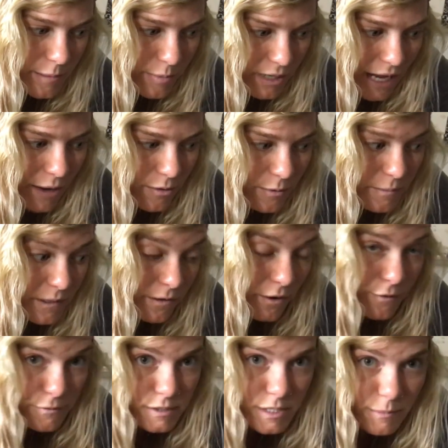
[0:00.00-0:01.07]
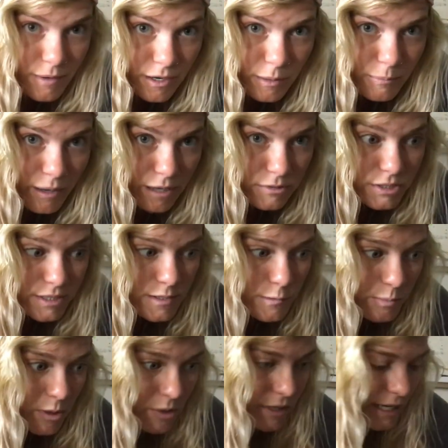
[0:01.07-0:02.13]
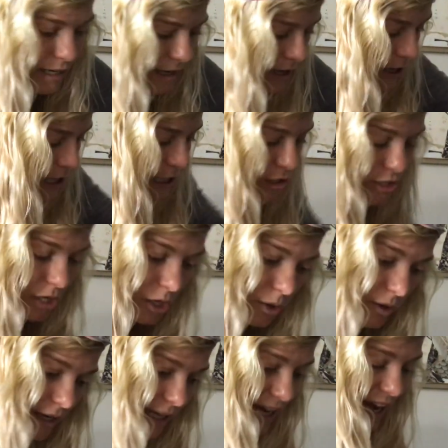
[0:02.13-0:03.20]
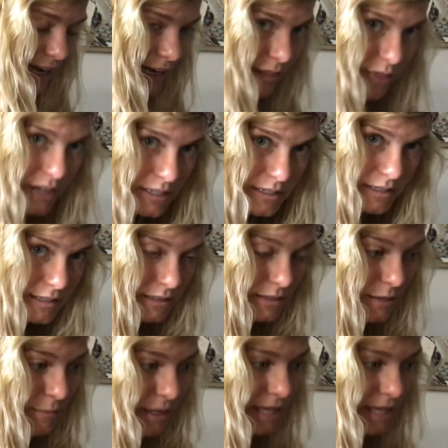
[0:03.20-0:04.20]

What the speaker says: but I would be nervous about a pouch exploding. So again, this to